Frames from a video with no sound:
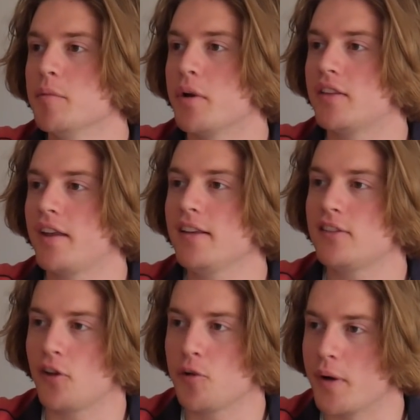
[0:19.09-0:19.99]
but it
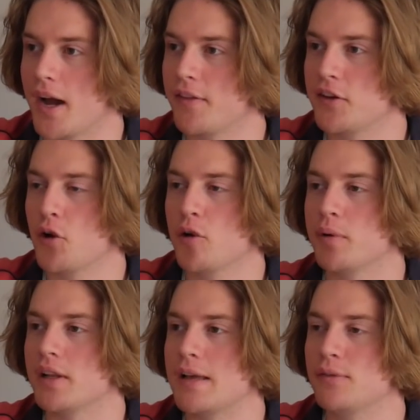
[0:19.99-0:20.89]
tastes so bad that no one
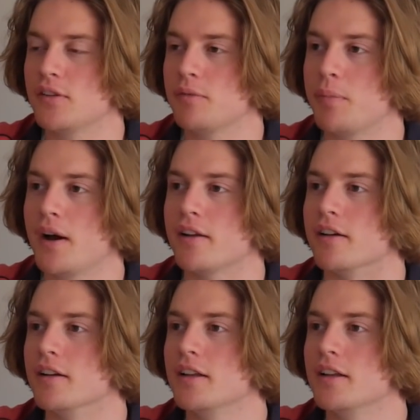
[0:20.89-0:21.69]
believes it's butter.